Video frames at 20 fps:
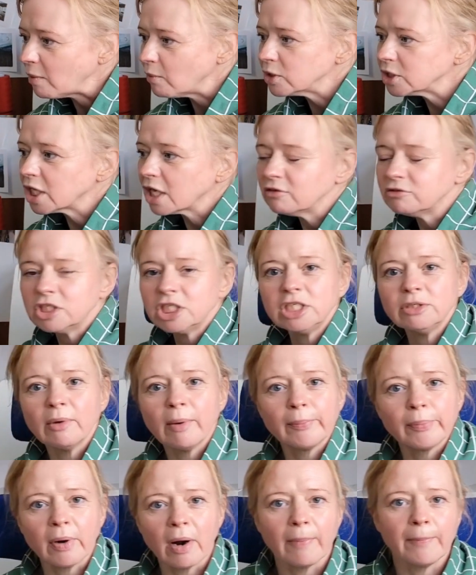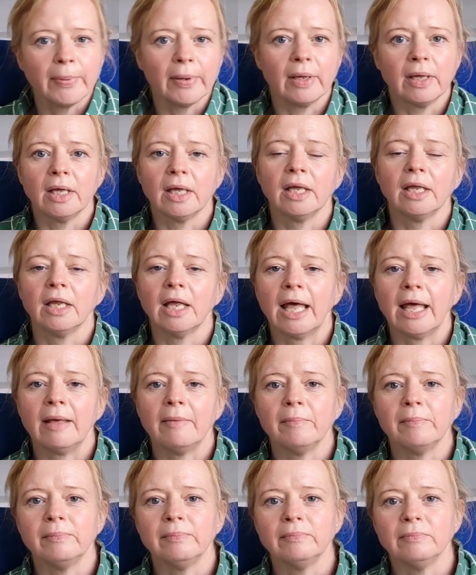I was going to do a proper
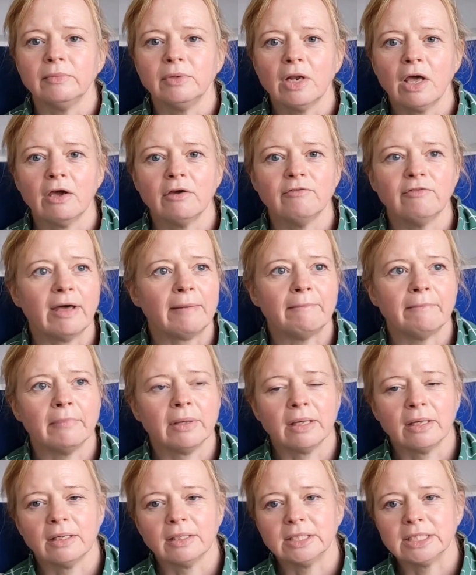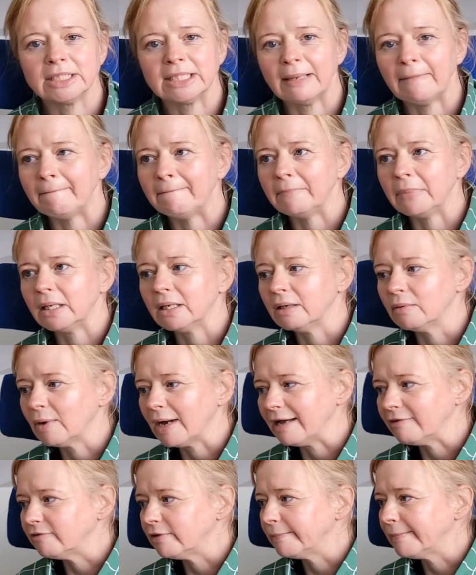um, November, December,
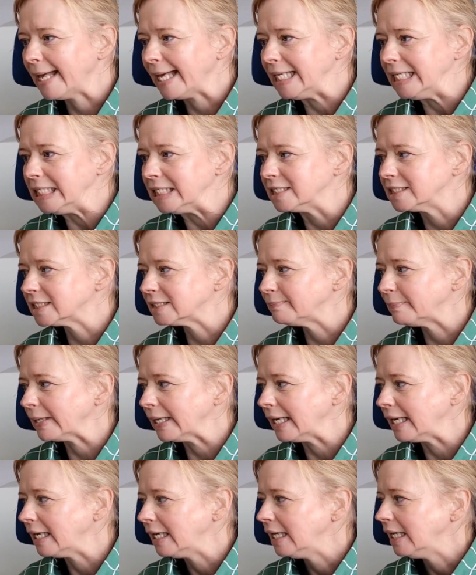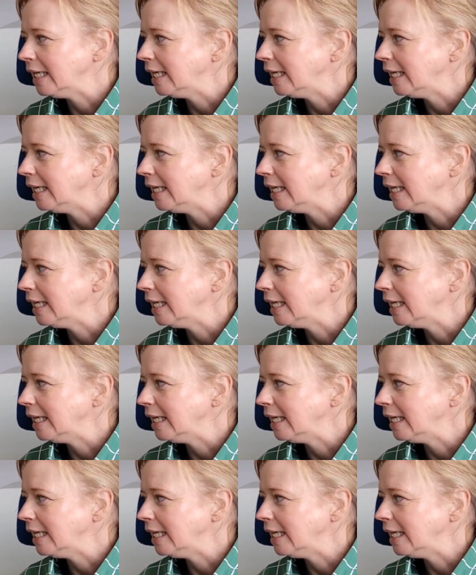whatever makes, but